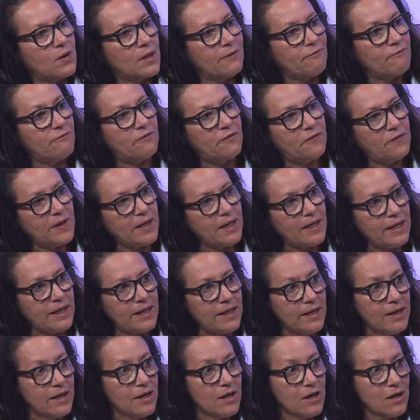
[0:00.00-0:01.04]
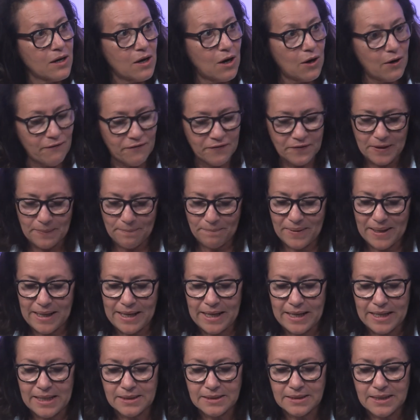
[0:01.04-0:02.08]
and free of the
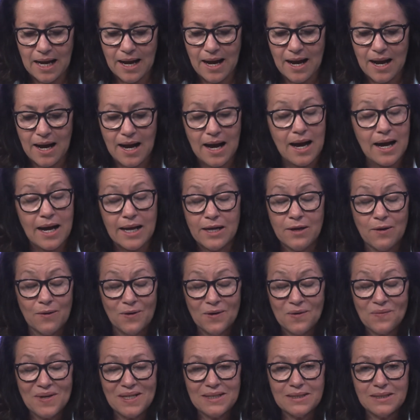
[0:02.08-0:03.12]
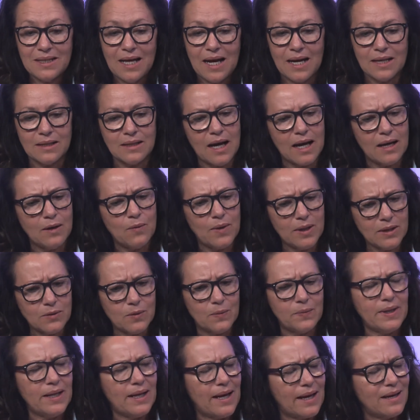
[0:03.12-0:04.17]
press. I always said, I want to
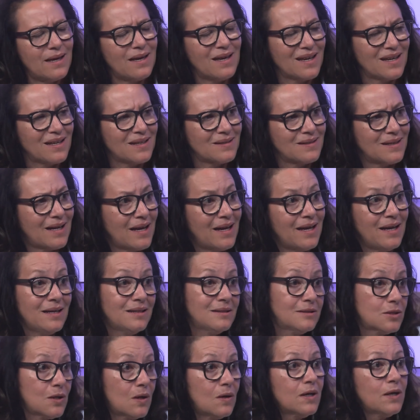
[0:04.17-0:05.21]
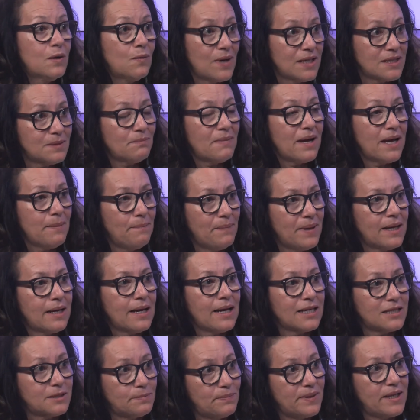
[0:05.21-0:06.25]
be like him. And so he was my big
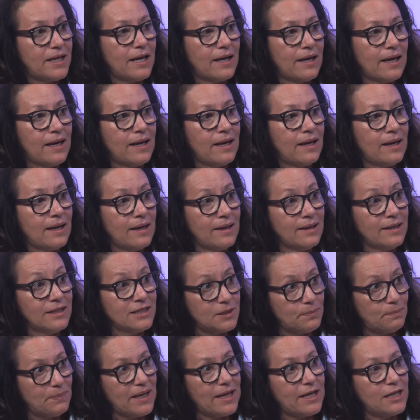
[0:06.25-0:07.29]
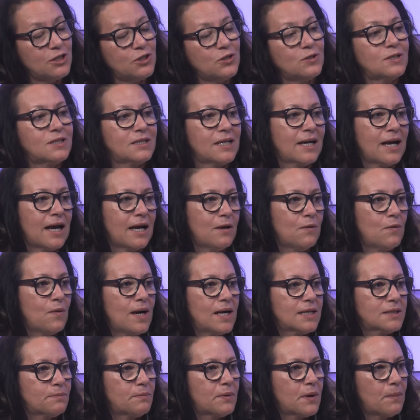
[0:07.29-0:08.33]
inspiration since I
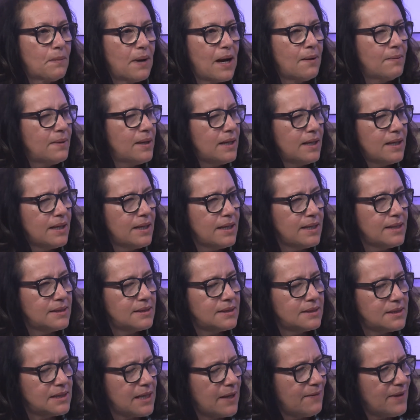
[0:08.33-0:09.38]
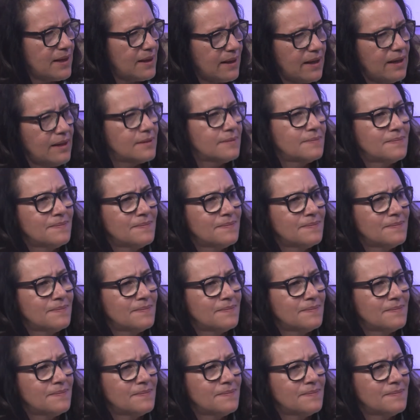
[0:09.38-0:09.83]
was probably 17.